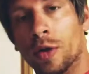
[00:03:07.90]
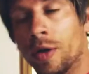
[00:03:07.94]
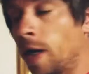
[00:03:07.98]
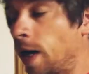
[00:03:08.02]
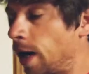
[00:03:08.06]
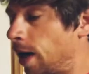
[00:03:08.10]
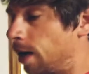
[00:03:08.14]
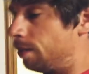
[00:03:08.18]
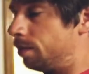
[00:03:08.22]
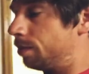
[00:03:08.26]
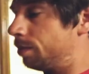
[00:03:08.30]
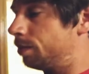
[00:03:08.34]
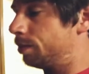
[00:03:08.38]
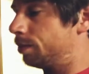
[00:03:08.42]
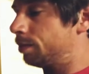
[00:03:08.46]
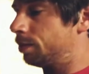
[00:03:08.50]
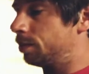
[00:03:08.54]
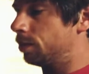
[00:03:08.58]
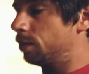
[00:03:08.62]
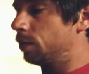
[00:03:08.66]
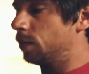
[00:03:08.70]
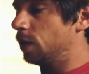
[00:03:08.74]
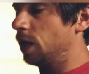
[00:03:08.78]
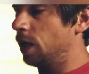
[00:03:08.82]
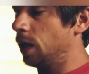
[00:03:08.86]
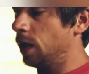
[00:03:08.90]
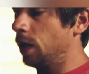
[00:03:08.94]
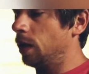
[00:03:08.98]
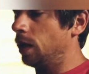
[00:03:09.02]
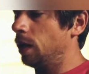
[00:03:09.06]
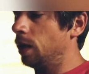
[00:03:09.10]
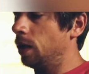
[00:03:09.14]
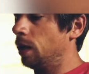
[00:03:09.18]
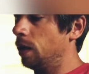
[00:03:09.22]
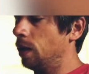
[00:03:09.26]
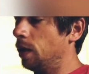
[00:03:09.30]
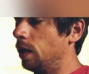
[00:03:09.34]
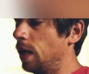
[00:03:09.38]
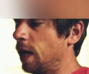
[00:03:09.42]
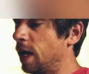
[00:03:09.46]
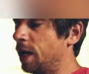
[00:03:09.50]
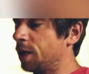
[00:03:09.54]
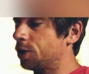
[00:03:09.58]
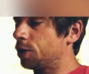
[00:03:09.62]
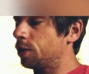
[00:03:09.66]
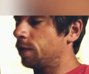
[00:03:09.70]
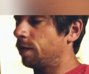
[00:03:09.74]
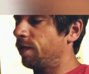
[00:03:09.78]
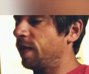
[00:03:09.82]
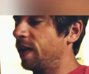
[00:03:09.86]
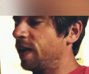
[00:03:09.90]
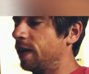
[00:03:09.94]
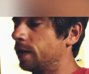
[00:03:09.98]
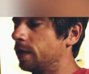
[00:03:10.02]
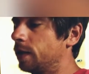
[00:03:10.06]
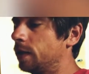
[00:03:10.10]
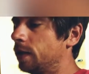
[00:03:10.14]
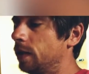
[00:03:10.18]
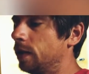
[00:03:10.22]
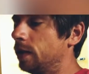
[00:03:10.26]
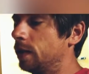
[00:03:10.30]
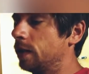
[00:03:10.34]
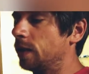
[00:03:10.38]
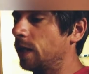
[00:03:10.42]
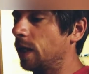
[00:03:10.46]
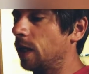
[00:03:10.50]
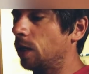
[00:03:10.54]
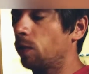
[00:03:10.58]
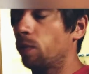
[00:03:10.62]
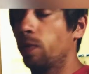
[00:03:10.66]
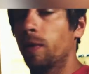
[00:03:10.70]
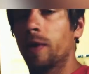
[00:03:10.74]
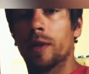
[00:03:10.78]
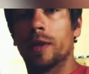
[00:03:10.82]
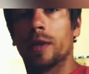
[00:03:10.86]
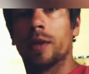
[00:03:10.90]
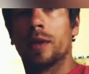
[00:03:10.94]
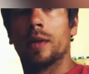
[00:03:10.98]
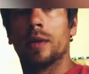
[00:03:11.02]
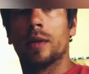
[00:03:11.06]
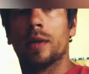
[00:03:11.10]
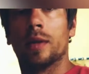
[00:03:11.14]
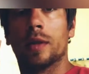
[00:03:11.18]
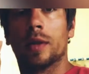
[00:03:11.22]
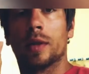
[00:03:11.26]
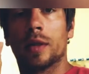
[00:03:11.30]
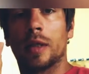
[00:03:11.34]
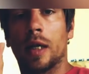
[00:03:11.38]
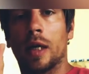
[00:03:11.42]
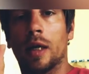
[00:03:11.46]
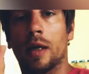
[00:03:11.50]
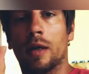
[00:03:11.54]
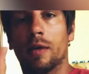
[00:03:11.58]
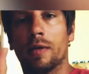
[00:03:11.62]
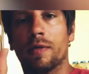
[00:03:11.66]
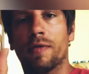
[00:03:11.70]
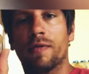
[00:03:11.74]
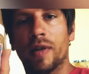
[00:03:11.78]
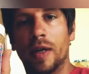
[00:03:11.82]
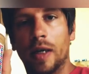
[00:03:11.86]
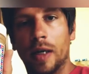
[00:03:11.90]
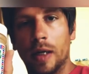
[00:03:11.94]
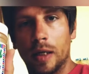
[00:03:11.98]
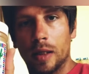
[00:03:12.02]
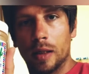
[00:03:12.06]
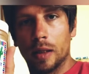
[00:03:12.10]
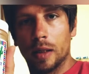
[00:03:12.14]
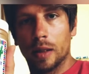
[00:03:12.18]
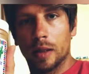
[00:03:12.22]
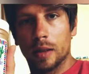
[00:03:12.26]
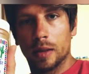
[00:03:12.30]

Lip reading: yeah, the extra fancy Southwest style fajita